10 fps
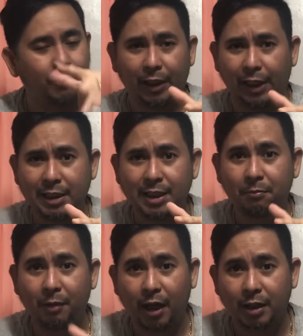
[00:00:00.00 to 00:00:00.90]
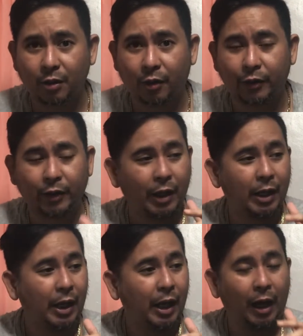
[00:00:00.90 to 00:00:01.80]
releasing blogs on
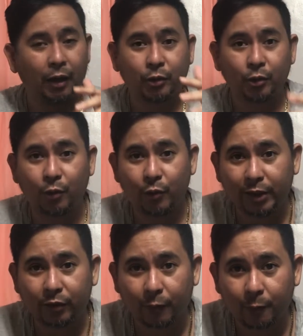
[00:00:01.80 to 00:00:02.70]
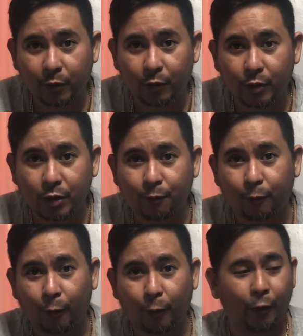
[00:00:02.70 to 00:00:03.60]
how to do interviews
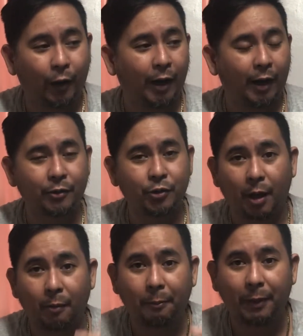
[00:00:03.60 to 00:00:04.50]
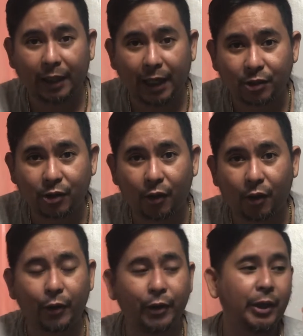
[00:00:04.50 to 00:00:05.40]
for job
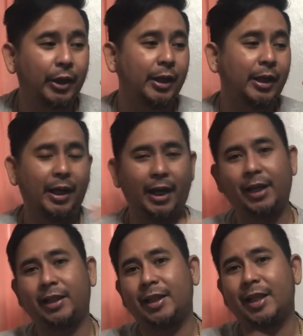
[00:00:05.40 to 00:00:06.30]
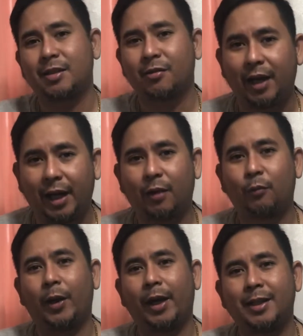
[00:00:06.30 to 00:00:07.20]
application, anything that's
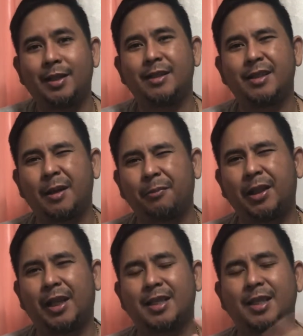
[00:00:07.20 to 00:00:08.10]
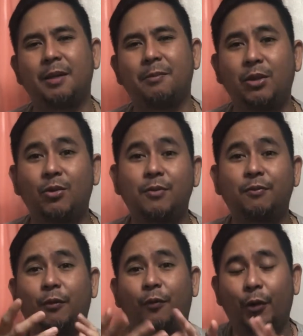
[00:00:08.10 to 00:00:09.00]
related with something that's going to be
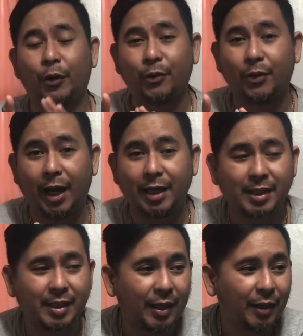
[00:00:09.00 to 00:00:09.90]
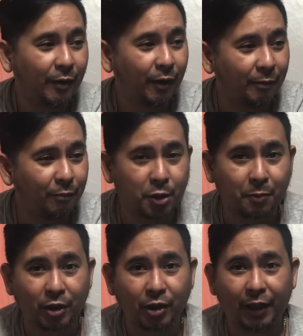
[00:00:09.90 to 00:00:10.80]
useful for you guys, most
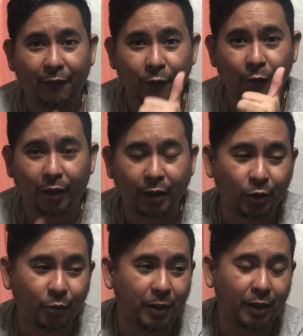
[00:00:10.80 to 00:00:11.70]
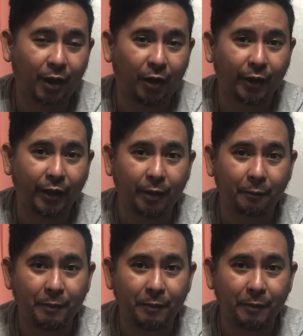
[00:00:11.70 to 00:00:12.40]
especially if you are a newbie on